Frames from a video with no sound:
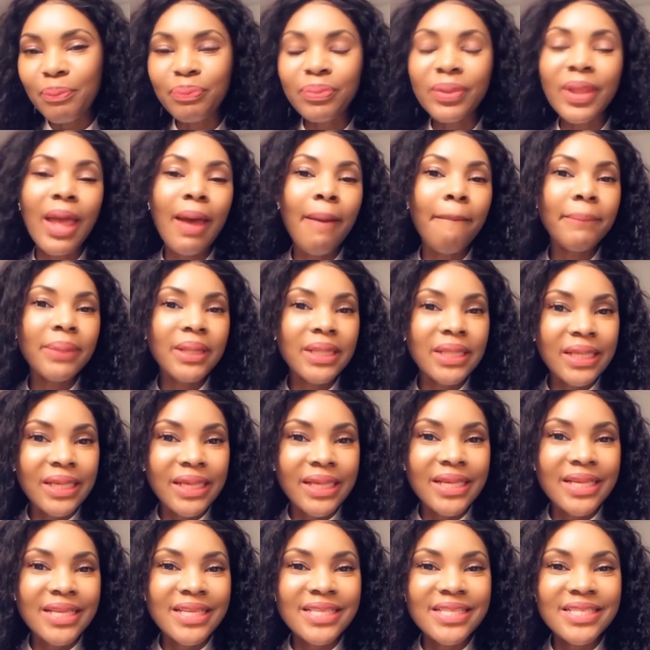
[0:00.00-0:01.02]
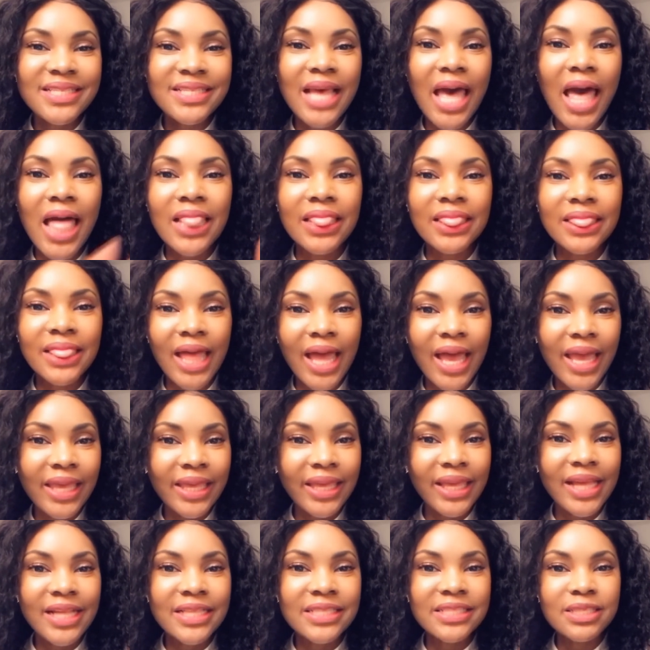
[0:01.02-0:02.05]
Please like
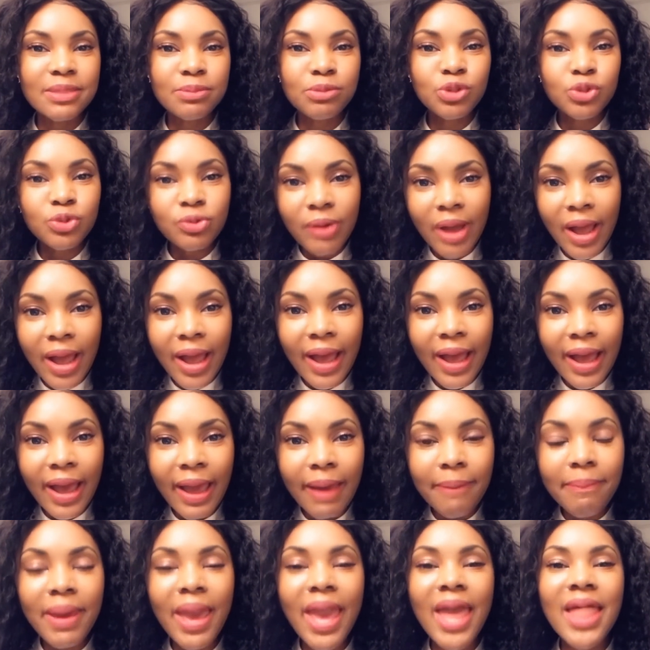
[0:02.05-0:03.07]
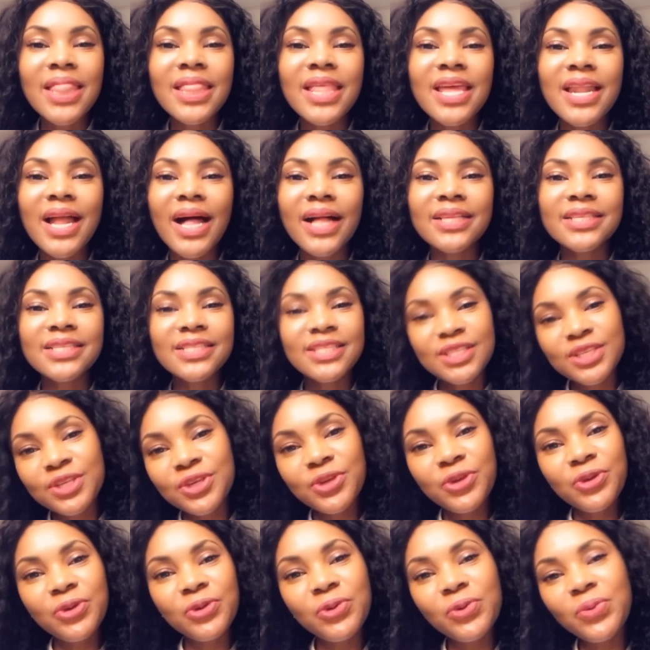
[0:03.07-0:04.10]
and subscribe, and then I'll see
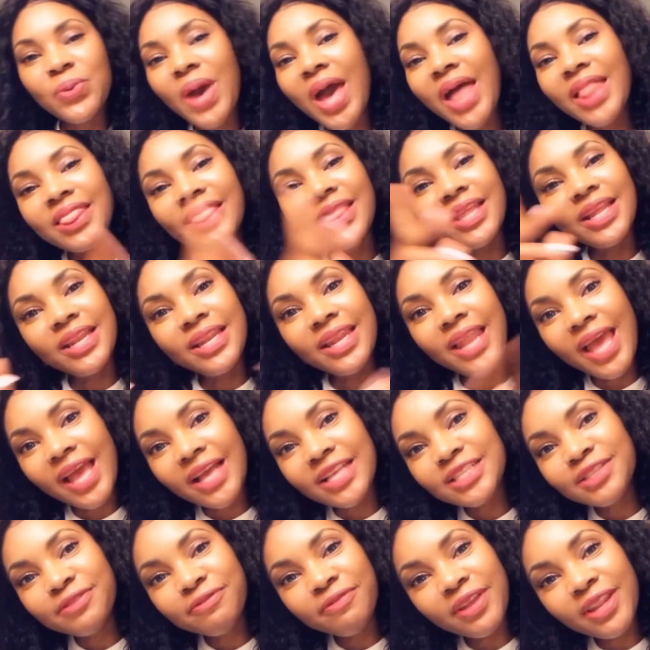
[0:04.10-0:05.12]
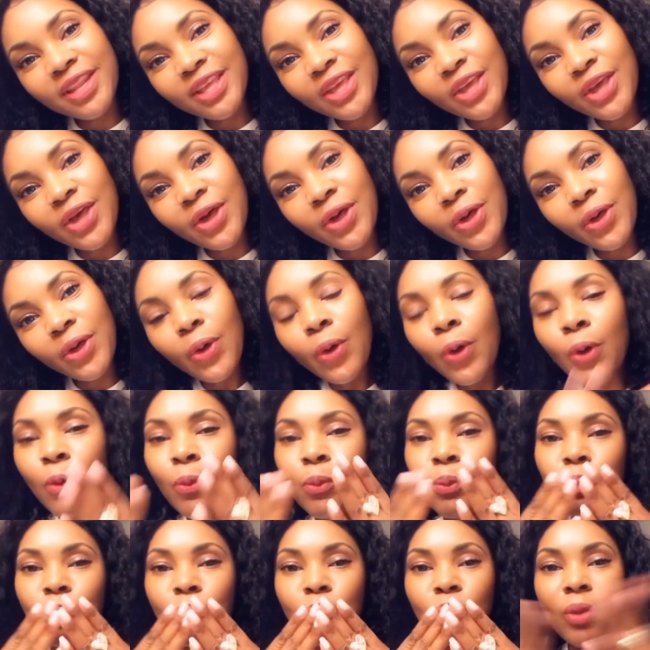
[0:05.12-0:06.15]
you at the next video.
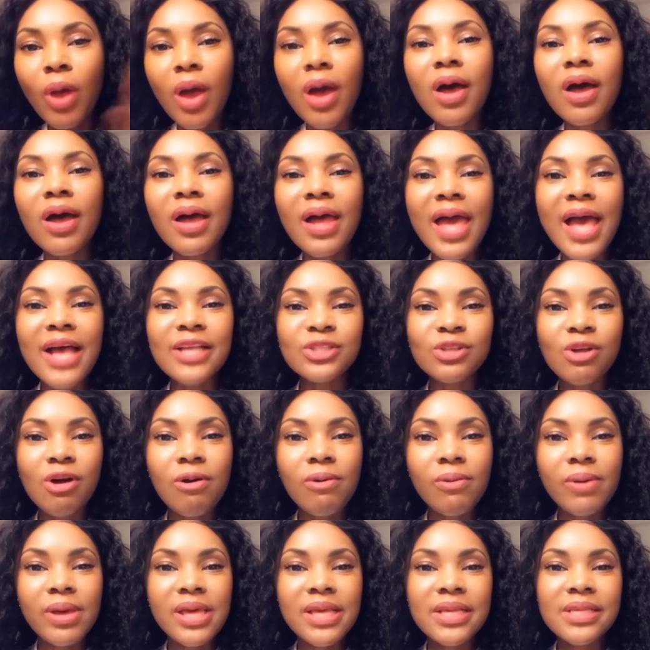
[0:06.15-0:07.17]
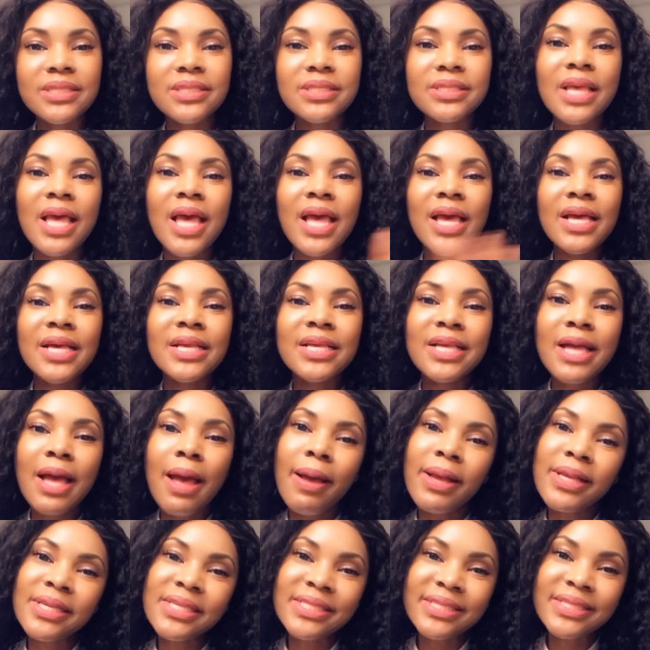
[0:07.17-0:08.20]
As always,
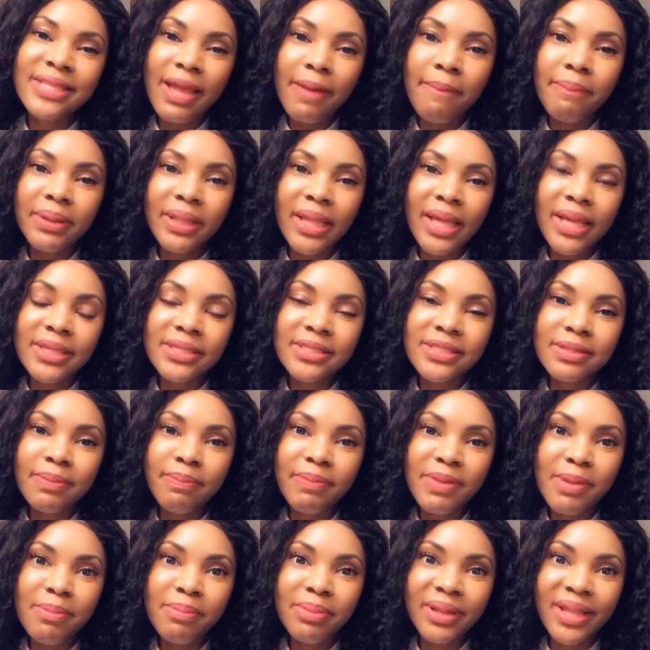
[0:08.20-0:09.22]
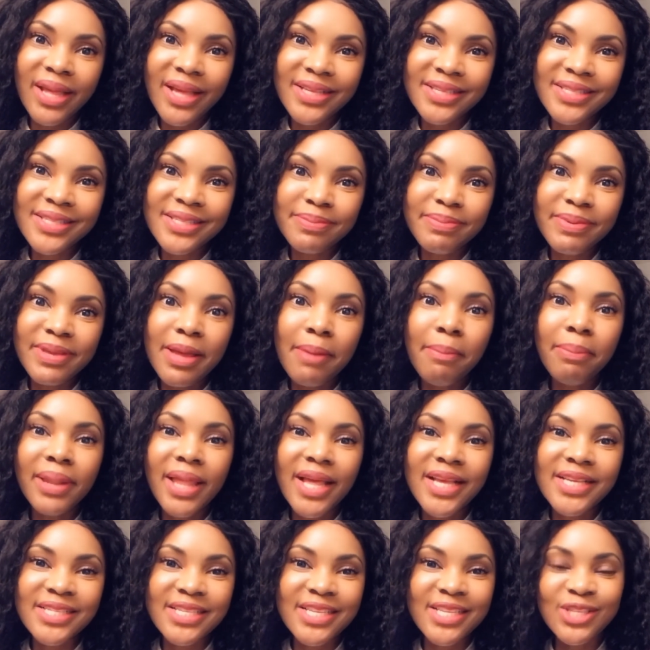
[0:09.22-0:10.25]
stay blessed, be a
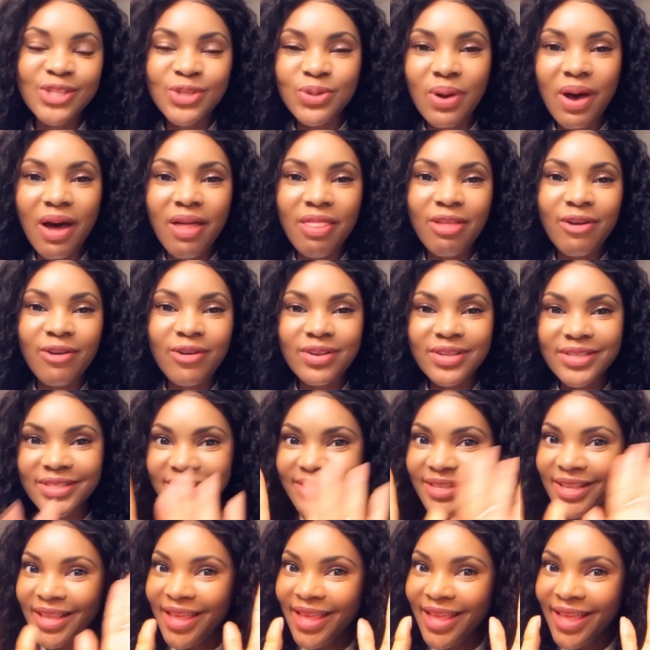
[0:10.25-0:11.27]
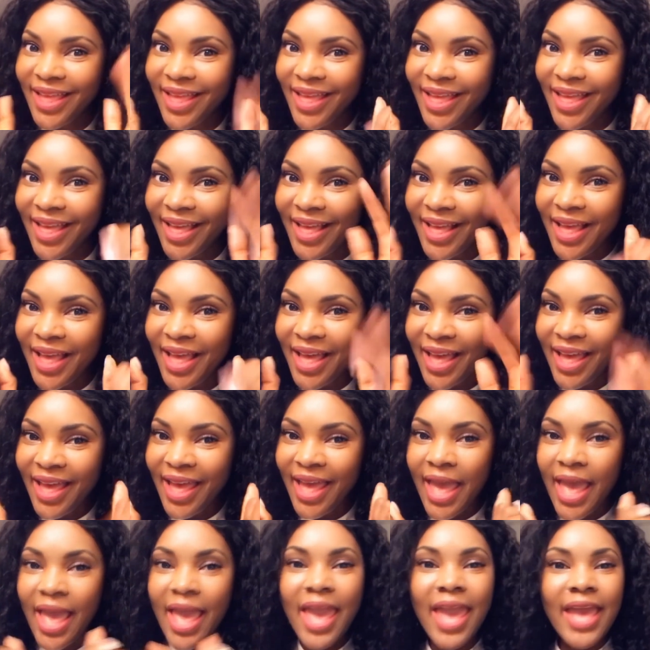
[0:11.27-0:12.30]
blessing to others.
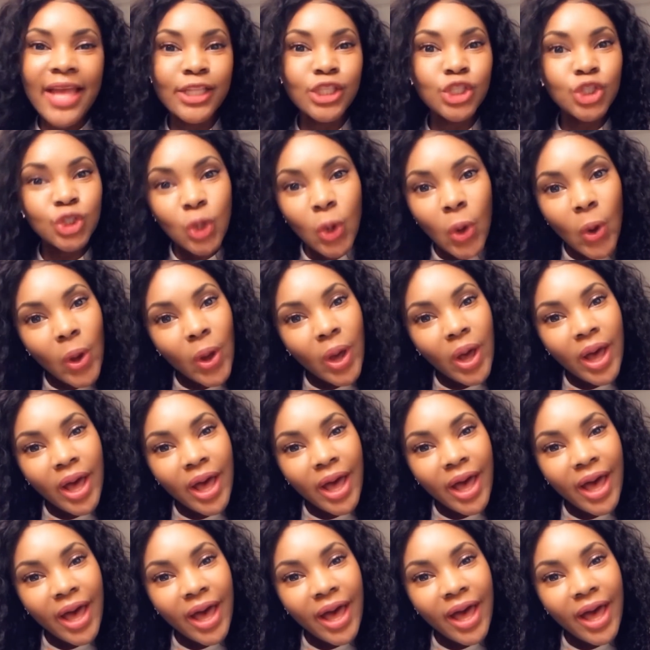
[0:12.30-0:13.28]
Enjoy!